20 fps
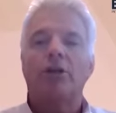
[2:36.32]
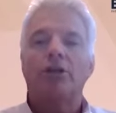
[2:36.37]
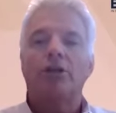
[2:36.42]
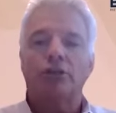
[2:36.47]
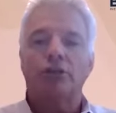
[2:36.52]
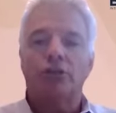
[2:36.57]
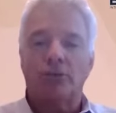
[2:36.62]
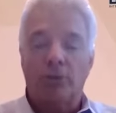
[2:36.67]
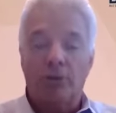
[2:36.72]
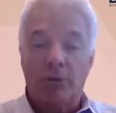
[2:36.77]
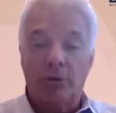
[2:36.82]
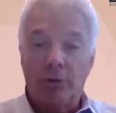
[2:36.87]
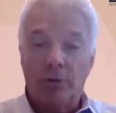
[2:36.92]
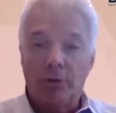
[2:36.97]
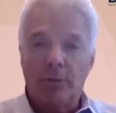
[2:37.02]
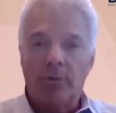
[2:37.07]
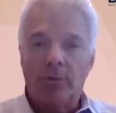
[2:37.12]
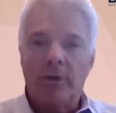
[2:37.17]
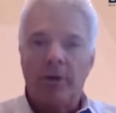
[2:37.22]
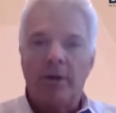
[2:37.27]

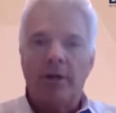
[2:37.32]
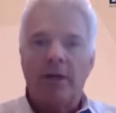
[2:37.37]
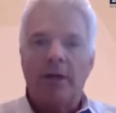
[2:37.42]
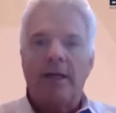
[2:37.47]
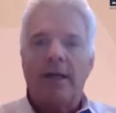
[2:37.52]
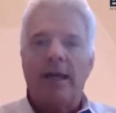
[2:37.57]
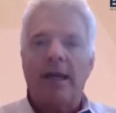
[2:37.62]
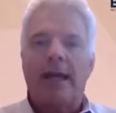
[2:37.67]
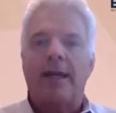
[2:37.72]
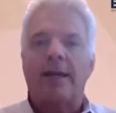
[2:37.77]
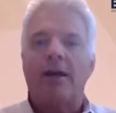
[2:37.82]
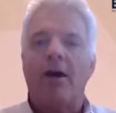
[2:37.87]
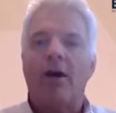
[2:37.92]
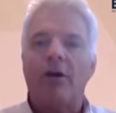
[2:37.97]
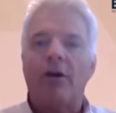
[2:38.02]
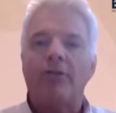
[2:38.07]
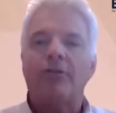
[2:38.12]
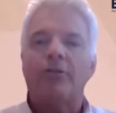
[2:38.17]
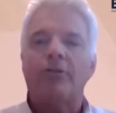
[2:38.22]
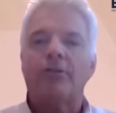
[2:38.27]
shrewd, and
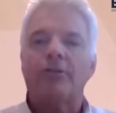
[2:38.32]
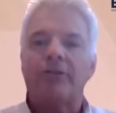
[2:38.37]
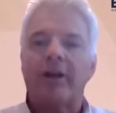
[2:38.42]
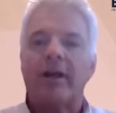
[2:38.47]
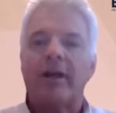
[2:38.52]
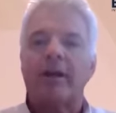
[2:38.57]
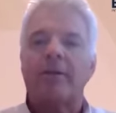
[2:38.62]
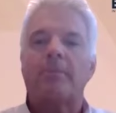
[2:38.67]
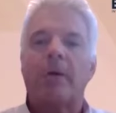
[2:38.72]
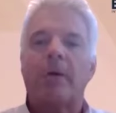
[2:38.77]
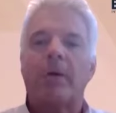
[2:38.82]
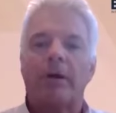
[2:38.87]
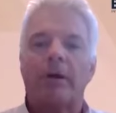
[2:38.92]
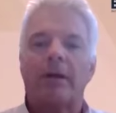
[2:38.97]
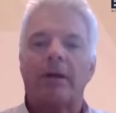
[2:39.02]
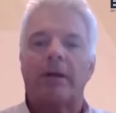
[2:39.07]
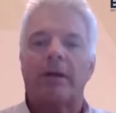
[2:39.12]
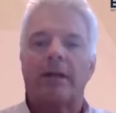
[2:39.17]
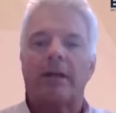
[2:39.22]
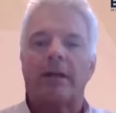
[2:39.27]
understand
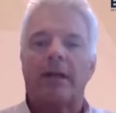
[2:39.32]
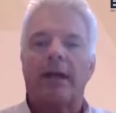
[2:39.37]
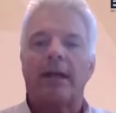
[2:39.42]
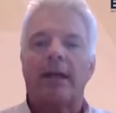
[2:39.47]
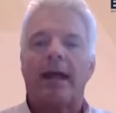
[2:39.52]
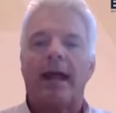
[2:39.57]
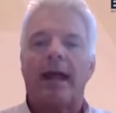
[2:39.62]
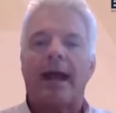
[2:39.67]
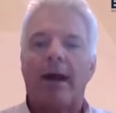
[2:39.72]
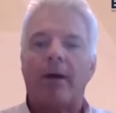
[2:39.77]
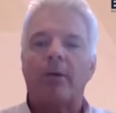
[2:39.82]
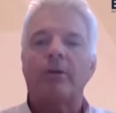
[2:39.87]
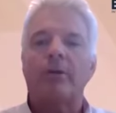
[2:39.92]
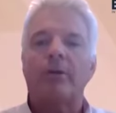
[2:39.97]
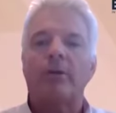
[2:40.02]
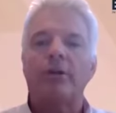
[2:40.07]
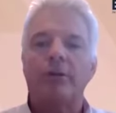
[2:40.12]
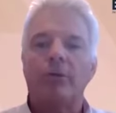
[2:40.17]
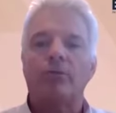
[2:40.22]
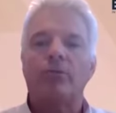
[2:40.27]
marketing and how to
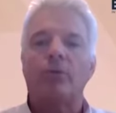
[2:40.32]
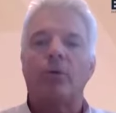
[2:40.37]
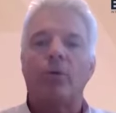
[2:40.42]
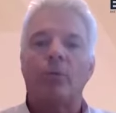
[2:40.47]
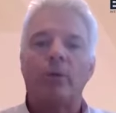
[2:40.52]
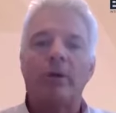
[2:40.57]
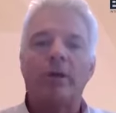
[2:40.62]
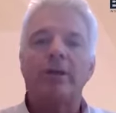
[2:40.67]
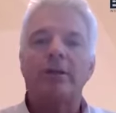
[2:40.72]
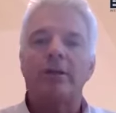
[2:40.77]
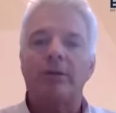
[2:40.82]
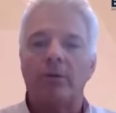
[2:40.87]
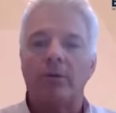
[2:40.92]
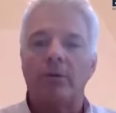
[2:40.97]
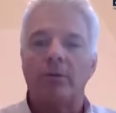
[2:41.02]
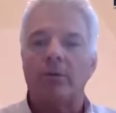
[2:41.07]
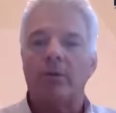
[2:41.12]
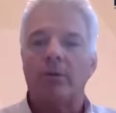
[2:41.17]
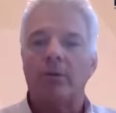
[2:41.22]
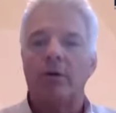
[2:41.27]
use what we
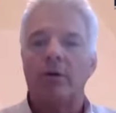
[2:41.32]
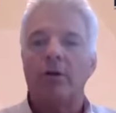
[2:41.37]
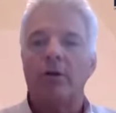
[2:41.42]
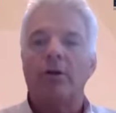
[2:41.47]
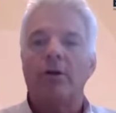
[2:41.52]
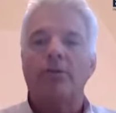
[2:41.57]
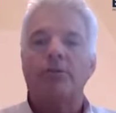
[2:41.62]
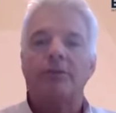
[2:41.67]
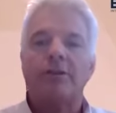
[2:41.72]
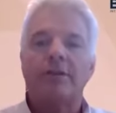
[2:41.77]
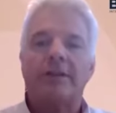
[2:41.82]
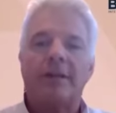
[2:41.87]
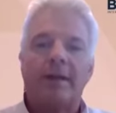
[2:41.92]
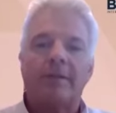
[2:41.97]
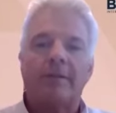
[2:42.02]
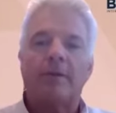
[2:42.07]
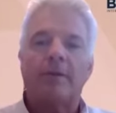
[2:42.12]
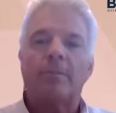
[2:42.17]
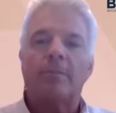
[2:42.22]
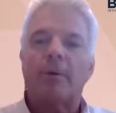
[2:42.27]
do to
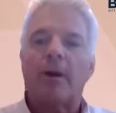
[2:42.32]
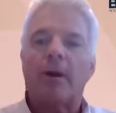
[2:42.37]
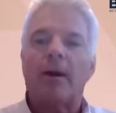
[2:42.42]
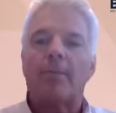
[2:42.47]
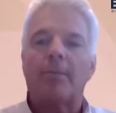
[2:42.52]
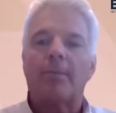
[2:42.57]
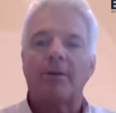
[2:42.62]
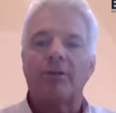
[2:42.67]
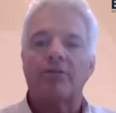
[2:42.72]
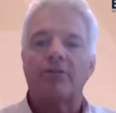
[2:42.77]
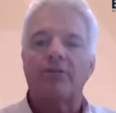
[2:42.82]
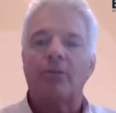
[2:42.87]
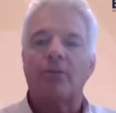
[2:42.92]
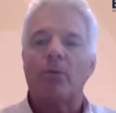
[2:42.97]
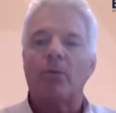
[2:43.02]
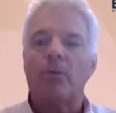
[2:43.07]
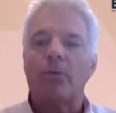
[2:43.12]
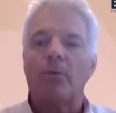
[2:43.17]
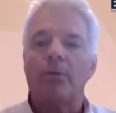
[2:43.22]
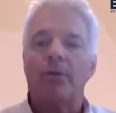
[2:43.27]
get their property
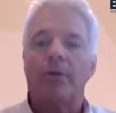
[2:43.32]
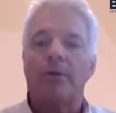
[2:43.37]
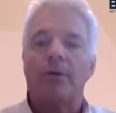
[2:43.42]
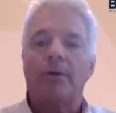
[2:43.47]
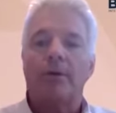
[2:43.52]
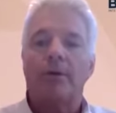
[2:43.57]
sold